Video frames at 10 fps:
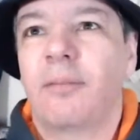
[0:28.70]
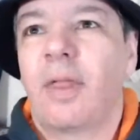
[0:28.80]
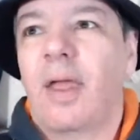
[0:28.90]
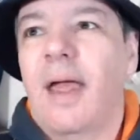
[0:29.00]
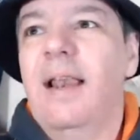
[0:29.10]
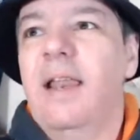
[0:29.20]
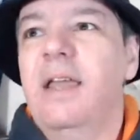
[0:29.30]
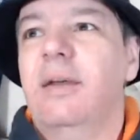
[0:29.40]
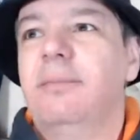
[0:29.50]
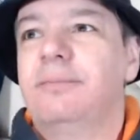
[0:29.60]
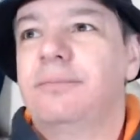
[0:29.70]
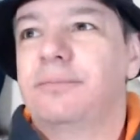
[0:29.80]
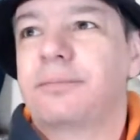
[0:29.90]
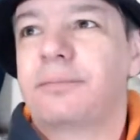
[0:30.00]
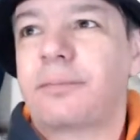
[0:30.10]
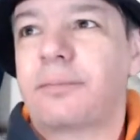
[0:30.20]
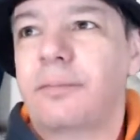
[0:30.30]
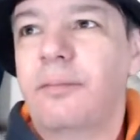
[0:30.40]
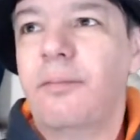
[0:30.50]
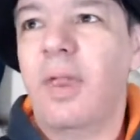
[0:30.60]
A-League
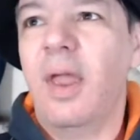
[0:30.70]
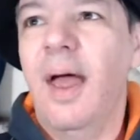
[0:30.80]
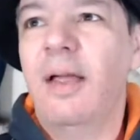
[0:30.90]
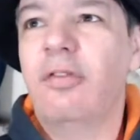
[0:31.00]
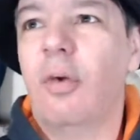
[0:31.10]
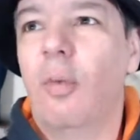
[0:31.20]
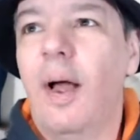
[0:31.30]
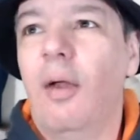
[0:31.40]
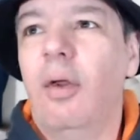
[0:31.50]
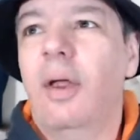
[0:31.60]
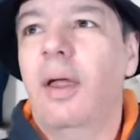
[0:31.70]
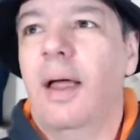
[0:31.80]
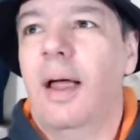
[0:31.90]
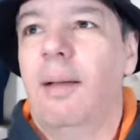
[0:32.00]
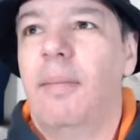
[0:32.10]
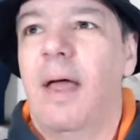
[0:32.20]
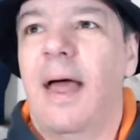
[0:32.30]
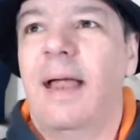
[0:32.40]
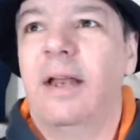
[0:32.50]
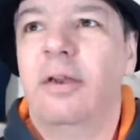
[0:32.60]
as well,
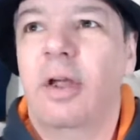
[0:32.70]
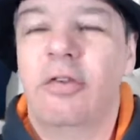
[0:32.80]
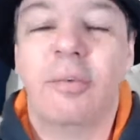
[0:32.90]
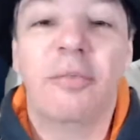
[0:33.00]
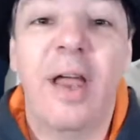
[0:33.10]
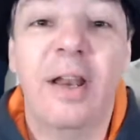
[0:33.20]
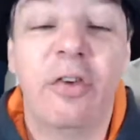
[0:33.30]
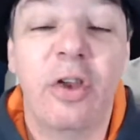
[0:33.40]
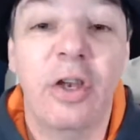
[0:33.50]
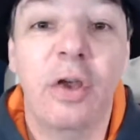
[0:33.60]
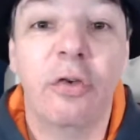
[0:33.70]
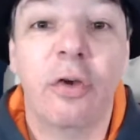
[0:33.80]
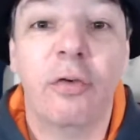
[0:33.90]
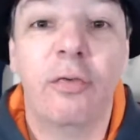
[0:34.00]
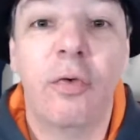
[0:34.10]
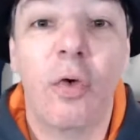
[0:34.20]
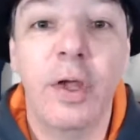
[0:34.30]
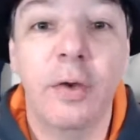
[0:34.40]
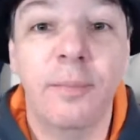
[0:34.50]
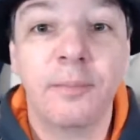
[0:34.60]
and some tennis news for
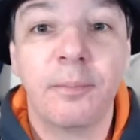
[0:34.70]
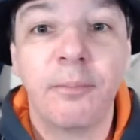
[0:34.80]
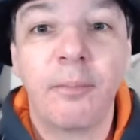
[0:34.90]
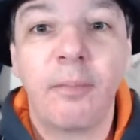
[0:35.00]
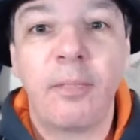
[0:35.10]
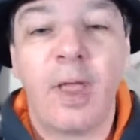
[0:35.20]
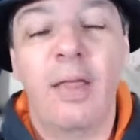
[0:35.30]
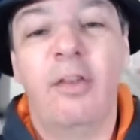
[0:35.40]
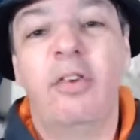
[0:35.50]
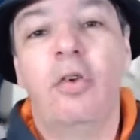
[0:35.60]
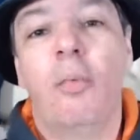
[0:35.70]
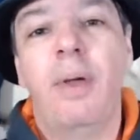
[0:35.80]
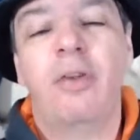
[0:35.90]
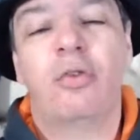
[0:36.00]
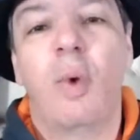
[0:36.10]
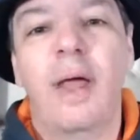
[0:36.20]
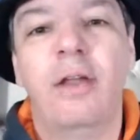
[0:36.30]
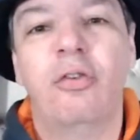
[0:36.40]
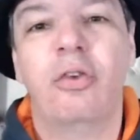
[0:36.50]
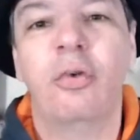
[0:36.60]
you. This is your best way
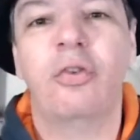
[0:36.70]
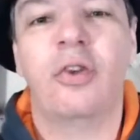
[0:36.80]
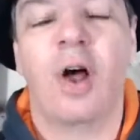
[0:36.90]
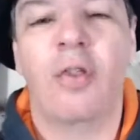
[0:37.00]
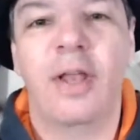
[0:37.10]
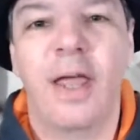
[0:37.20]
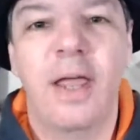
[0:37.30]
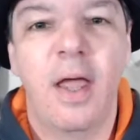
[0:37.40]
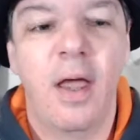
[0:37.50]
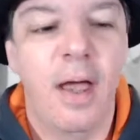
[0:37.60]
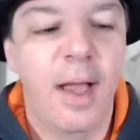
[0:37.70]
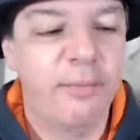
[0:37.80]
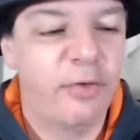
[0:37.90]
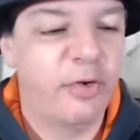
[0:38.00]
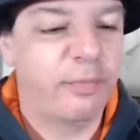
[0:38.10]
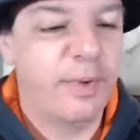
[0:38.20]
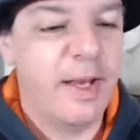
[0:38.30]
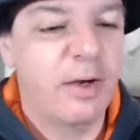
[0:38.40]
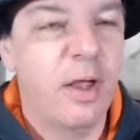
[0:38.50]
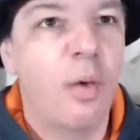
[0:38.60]
to start the day up to
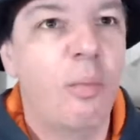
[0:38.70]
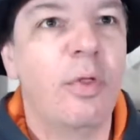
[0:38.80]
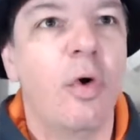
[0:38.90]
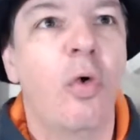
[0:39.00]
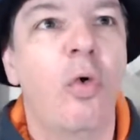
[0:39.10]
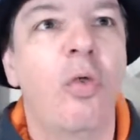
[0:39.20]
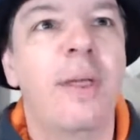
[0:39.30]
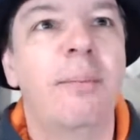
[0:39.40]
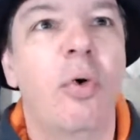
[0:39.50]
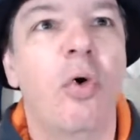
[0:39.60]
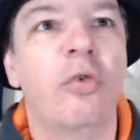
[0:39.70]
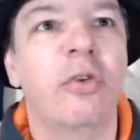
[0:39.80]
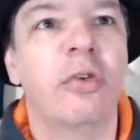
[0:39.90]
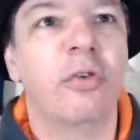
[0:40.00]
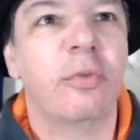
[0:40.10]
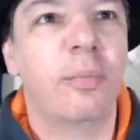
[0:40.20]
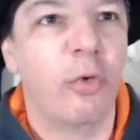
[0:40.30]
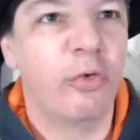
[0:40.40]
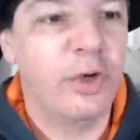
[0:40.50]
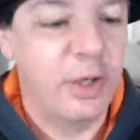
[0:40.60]
speed with all the important
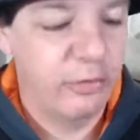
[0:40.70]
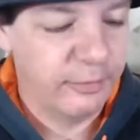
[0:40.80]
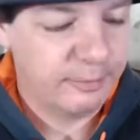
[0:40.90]
sports news.